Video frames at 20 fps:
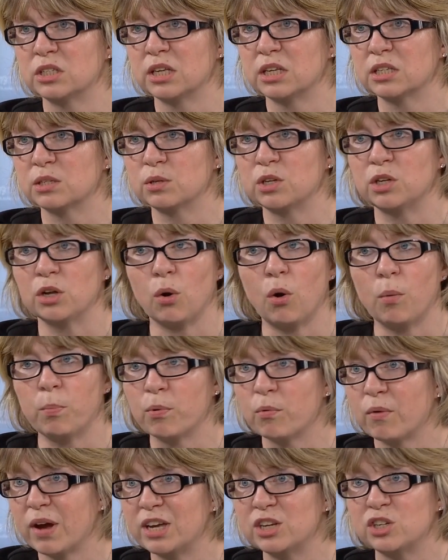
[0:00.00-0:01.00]
That's,
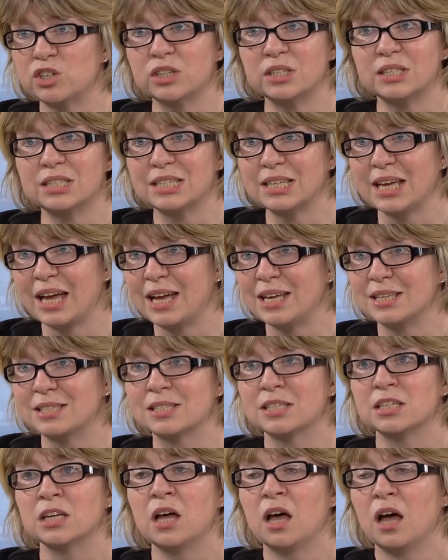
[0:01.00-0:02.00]
operations,
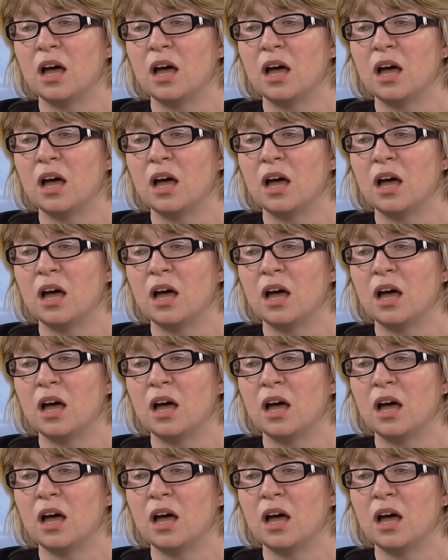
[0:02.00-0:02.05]
tests,